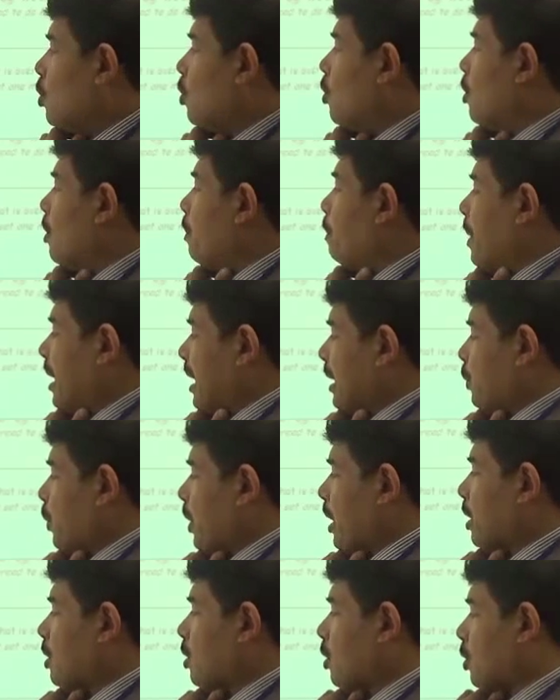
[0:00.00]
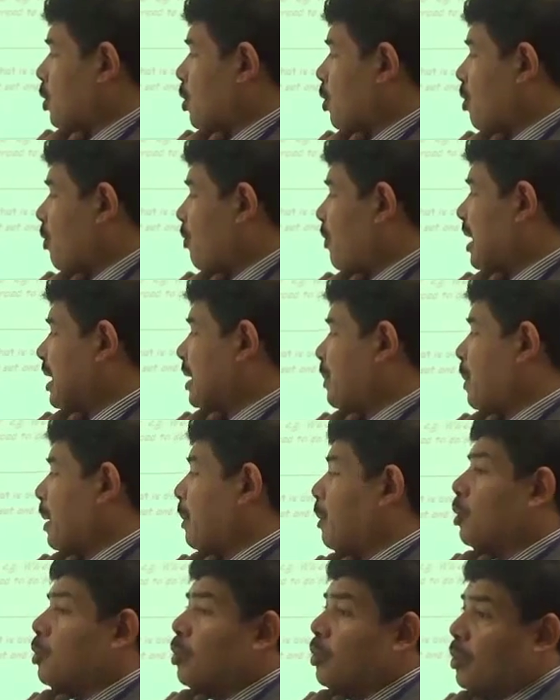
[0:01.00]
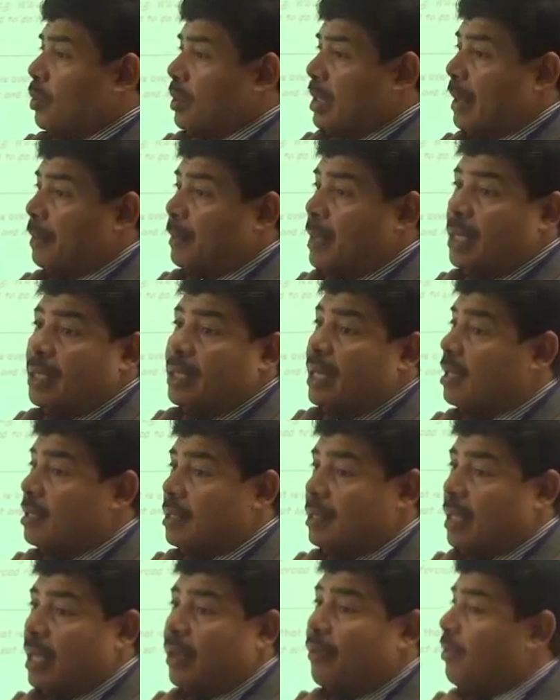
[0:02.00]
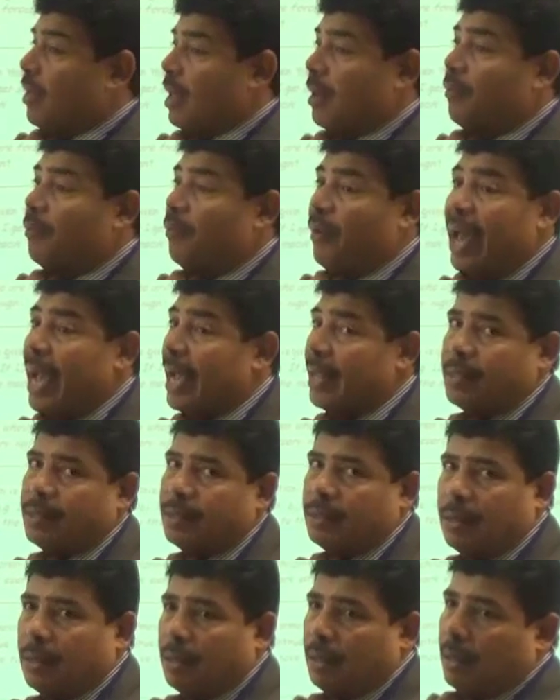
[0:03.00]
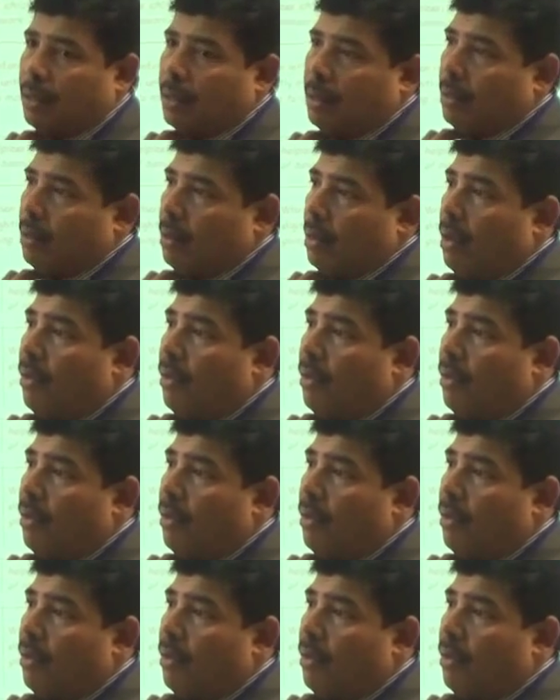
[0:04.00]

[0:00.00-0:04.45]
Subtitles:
to persuade or to convince people to do something. Just give them facts.